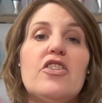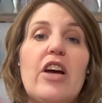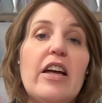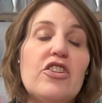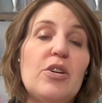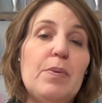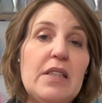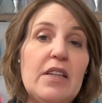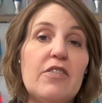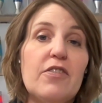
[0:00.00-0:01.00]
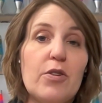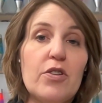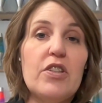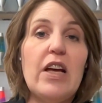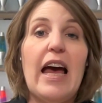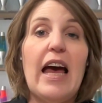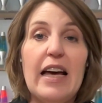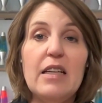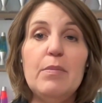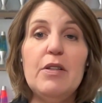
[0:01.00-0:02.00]
ChatGPT first
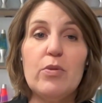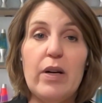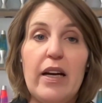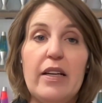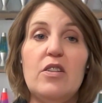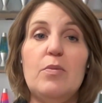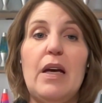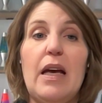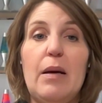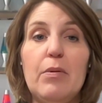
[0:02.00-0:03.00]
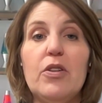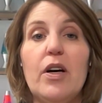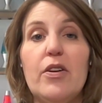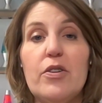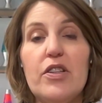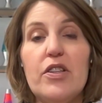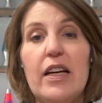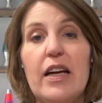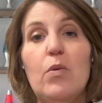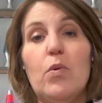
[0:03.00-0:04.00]
had to be trained to be able to
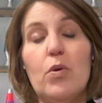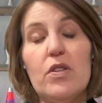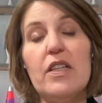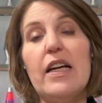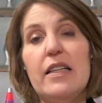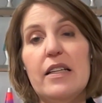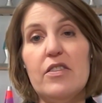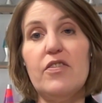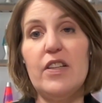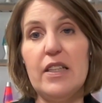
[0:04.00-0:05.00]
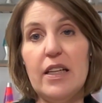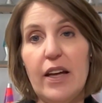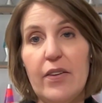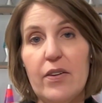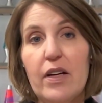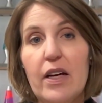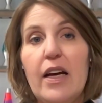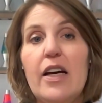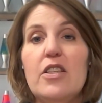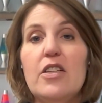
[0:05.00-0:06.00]
understand how words and ideas fit together,
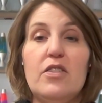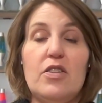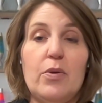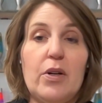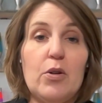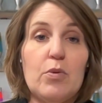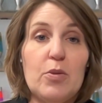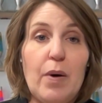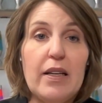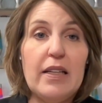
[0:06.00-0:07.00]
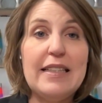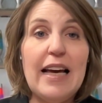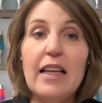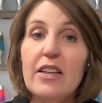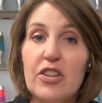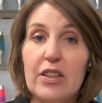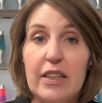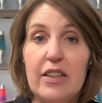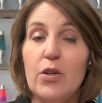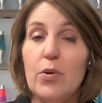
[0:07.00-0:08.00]
so it could respond
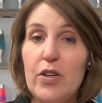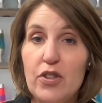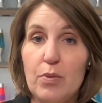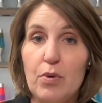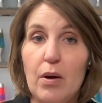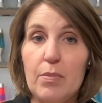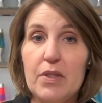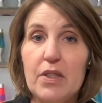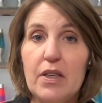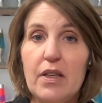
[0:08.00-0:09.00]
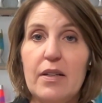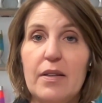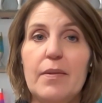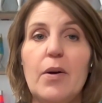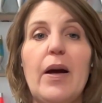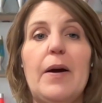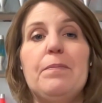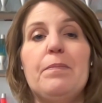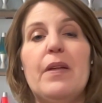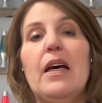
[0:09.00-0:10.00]
intelligently to question prompts. Okay,
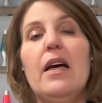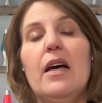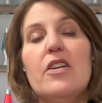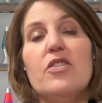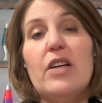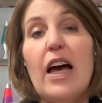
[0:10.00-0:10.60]
so